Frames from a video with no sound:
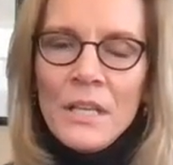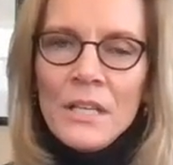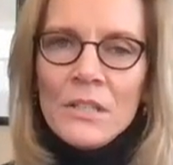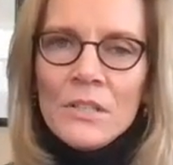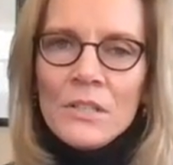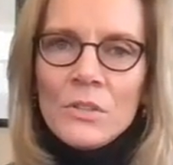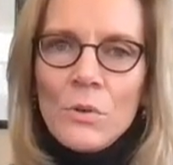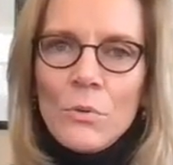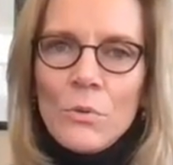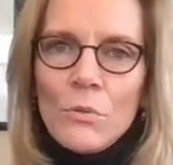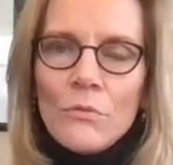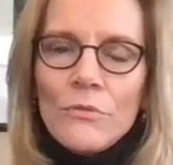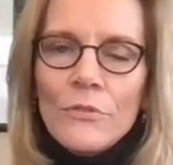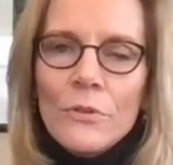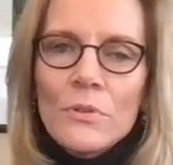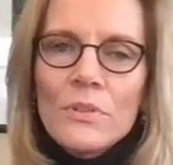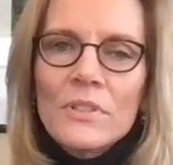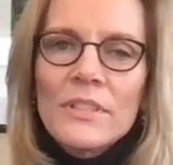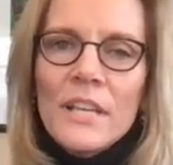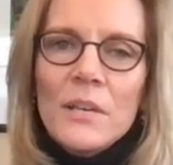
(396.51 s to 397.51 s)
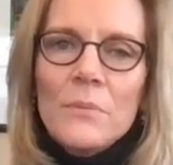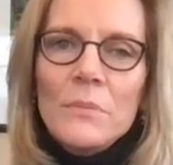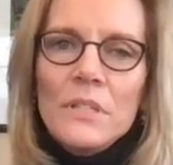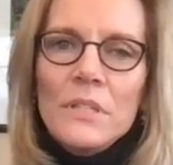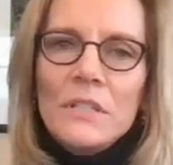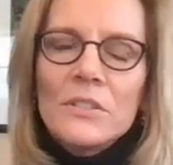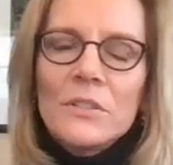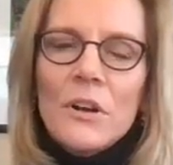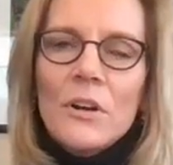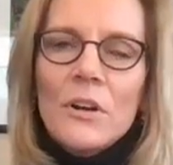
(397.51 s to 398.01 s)
So first, let me
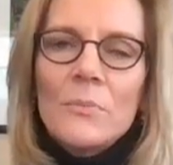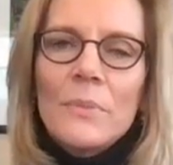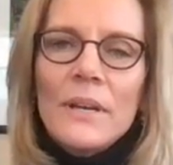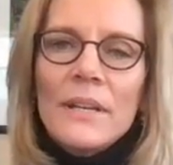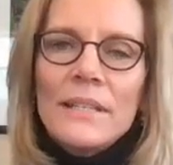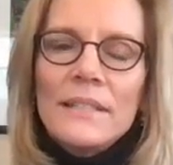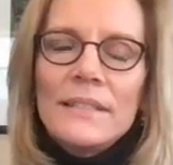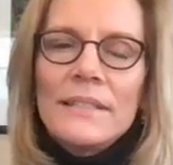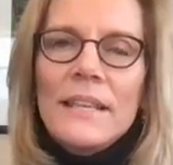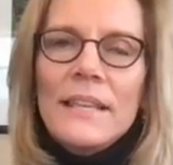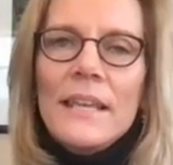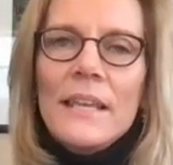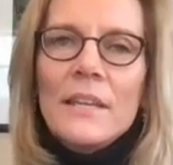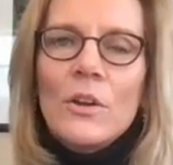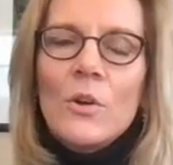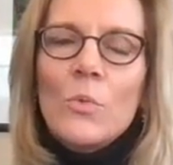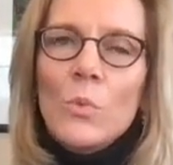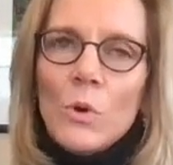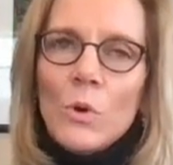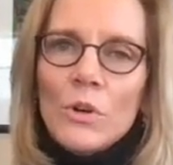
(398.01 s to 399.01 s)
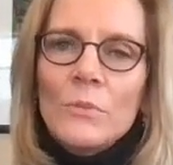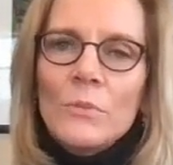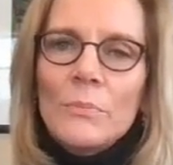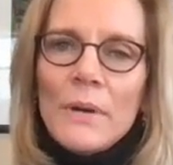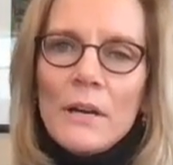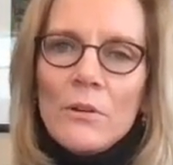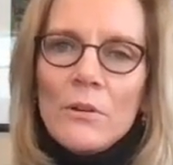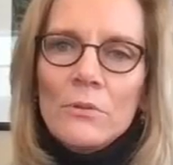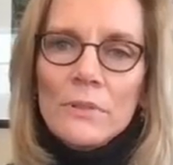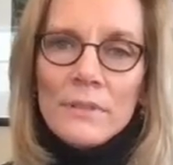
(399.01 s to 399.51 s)
start by saying a word
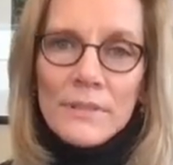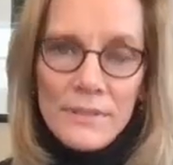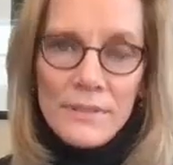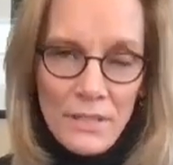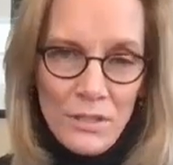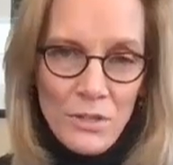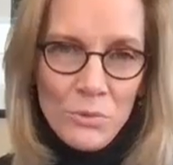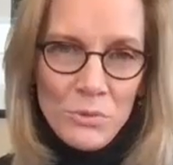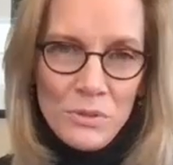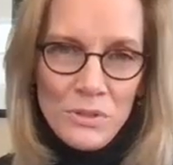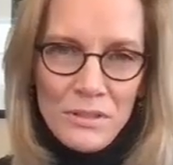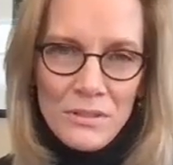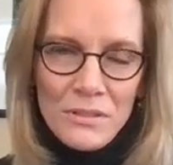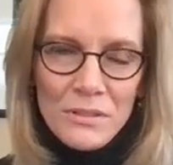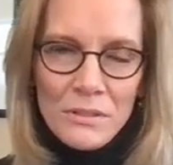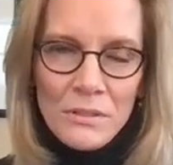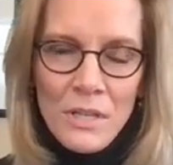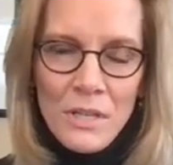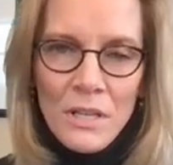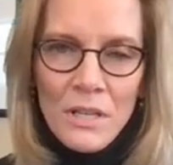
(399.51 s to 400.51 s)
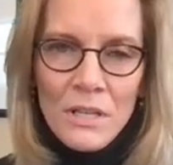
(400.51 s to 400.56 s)
about psychosis.